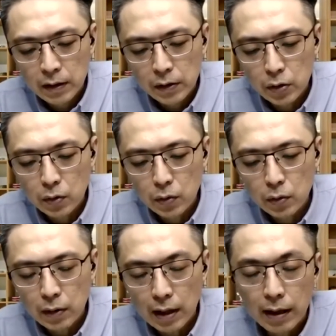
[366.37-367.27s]

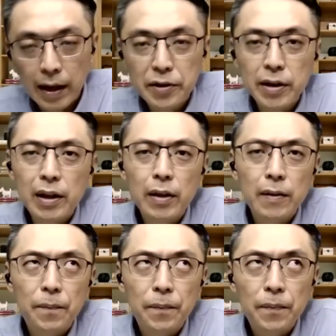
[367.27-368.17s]
So actually,
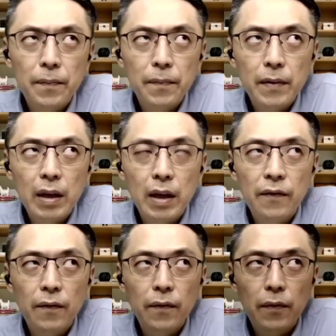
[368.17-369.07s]
if
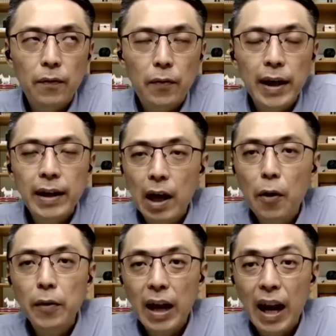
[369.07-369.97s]
right
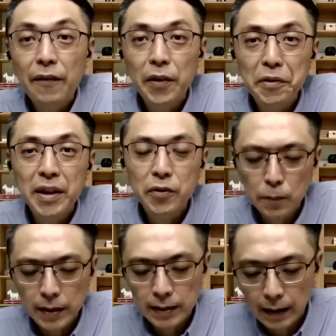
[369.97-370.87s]
now the FD rate is
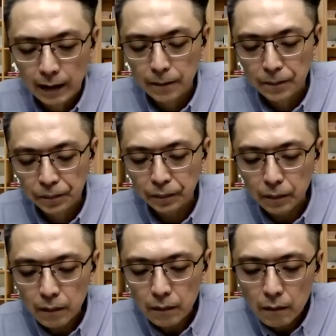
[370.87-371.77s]
2%,
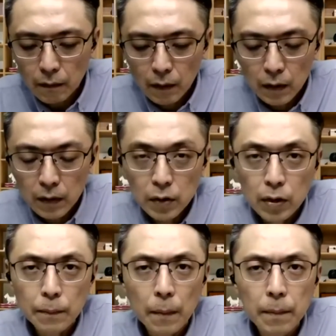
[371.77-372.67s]
so
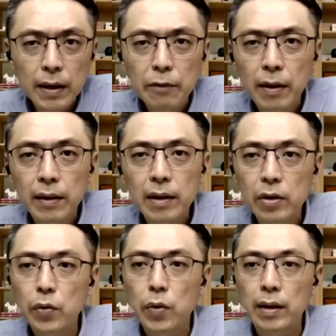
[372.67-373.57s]
the property rental
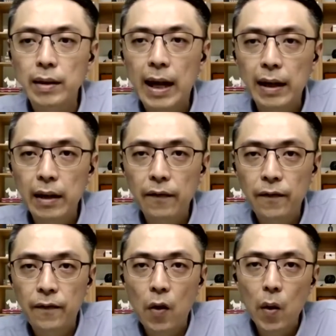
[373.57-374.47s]
yield you want to target
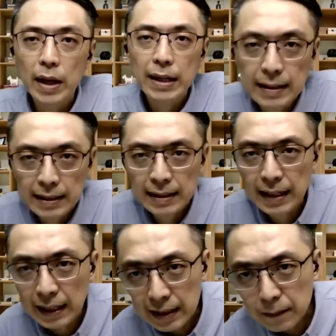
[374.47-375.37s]
for is
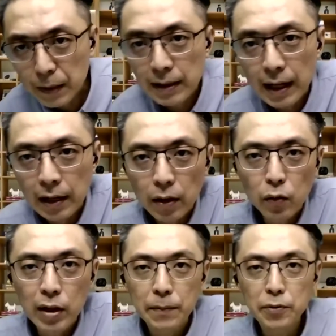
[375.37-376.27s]
6%, or
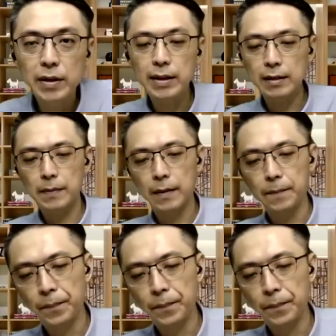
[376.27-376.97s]
2 times 3 is 6 months.